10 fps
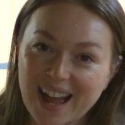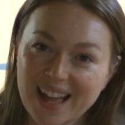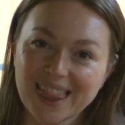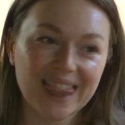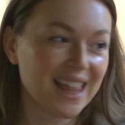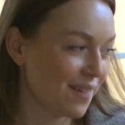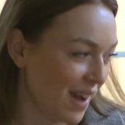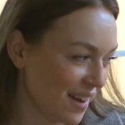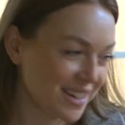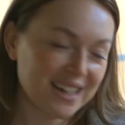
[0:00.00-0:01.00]
I love
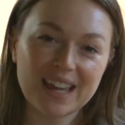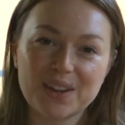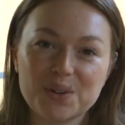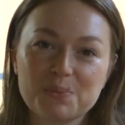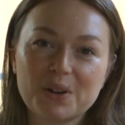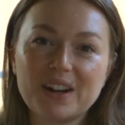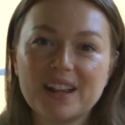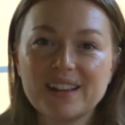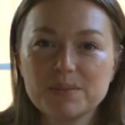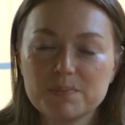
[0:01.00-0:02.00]
having a candle
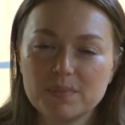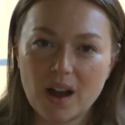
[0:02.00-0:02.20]
burning.